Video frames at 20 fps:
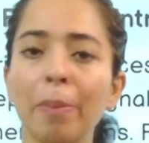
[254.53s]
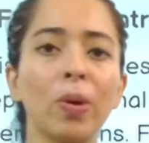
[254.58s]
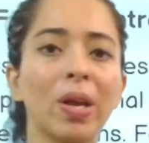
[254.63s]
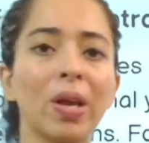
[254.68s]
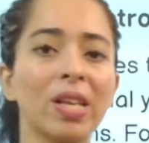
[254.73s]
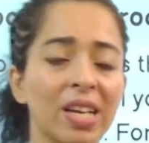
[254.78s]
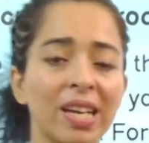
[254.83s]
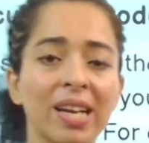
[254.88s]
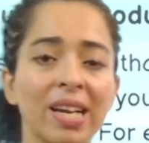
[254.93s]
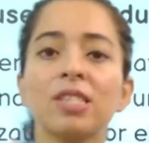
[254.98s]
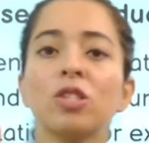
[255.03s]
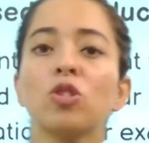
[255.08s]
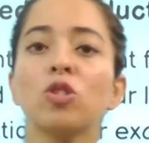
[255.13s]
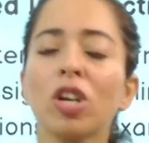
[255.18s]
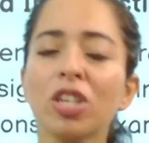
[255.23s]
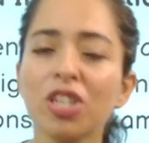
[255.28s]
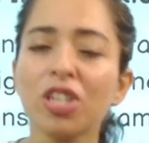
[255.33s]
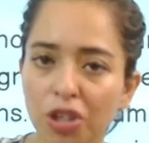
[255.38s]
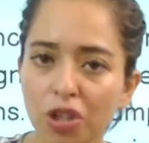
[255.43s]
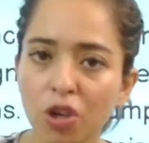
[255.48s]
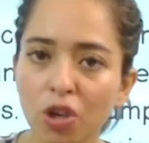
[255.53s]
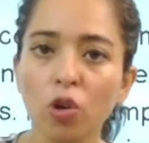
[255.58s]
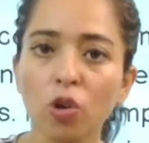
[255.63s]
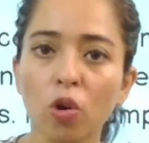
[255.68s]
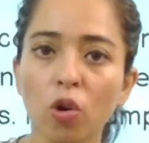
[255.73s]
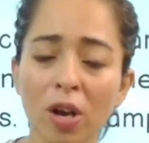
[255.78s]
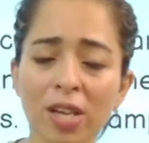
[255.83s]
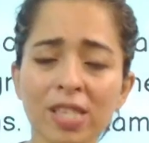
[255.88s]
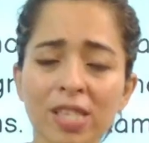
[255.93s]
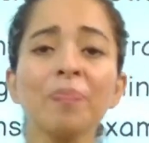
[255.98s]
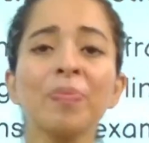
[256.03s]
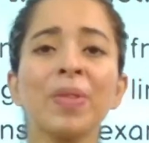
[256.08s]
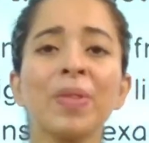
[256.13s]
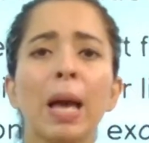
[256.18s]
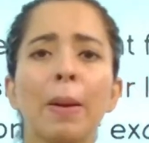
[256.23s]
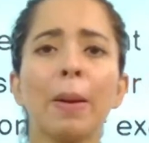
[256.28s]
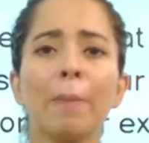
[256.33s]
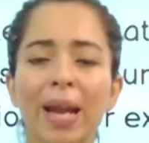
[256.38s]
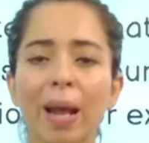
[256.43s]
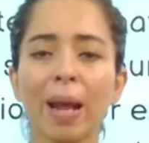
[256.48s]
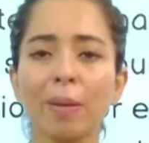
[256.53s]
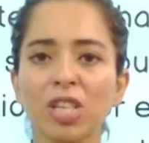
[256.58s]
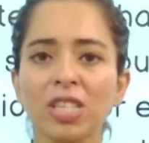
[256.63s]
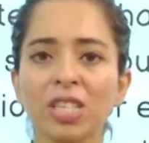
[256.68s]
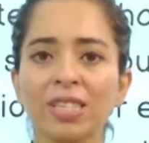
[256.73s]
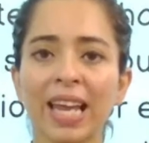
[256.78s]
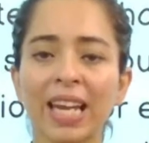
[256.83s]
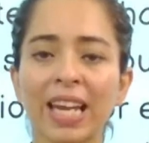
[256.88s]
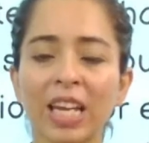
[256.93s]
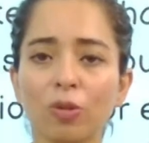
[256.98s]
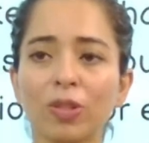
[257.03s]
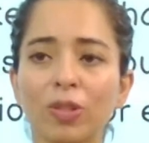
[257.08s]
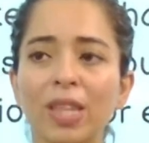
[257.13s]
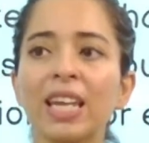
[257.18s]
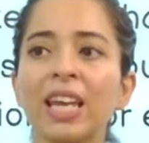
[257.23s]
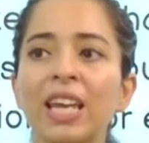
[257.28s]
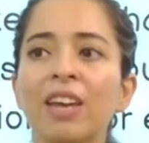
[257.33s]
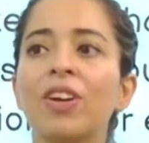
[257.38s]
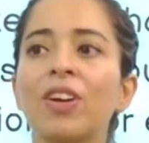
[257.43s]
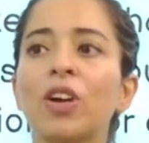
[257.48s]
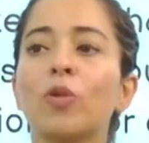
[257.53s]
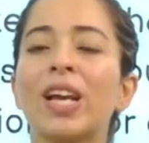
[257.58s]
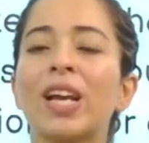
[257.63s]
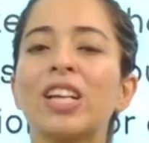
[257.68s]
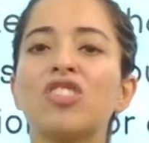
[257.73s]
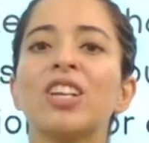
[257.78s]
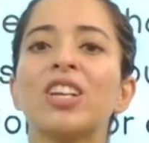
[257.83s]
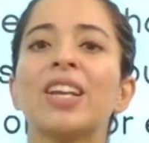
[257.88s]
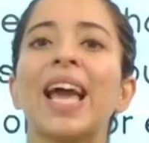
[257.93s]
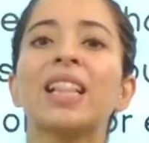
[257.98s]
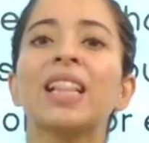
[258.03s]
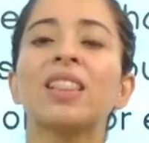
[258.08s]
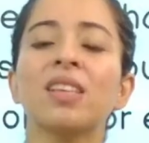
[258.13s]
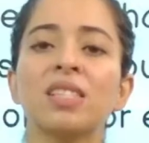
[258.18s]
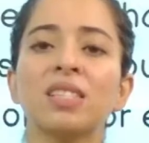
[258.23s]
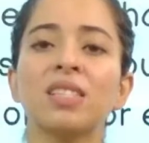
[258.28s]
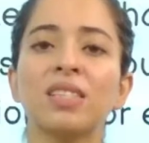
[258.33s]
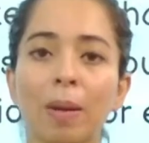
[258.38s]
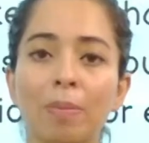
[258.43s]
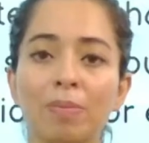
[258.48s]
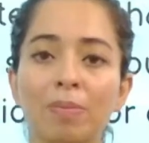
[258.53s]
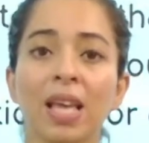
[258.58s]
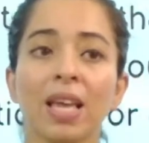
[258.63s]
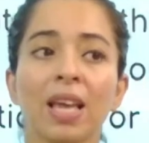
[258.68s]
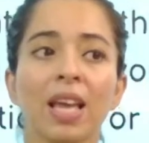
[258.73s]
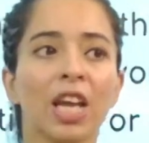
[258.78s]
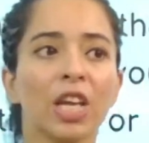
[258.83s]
Wasteland is not in your course, but I'm just telling you that if a question like this comes,